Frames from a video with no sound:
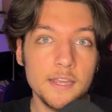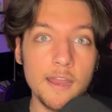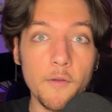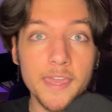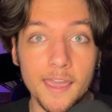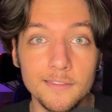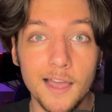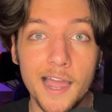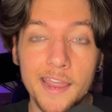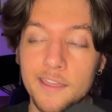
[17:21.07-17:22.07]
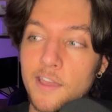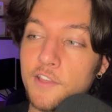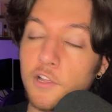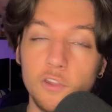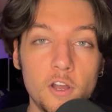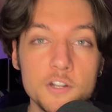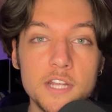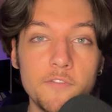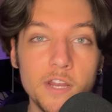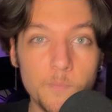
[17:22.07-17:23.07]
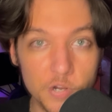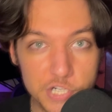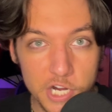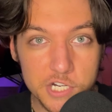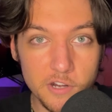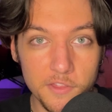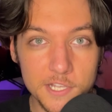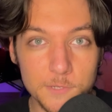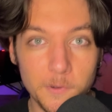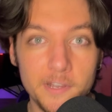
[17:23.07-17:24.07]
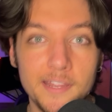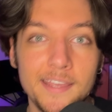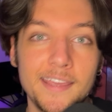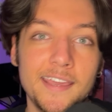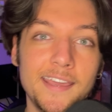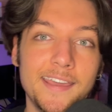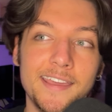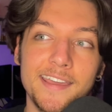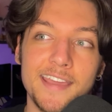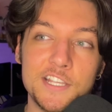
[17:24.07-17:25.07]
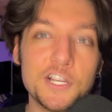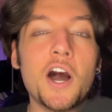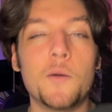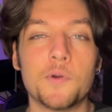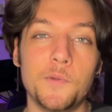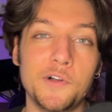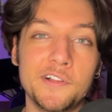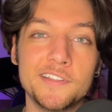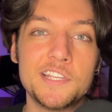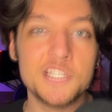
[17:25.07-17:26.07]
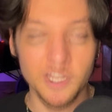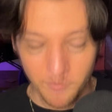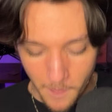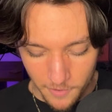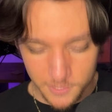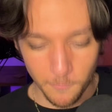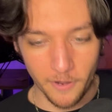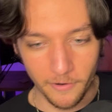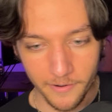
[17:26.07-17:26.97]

Now, I can't lie, the longevity and projection on this one is comparable to Silver Mountain water.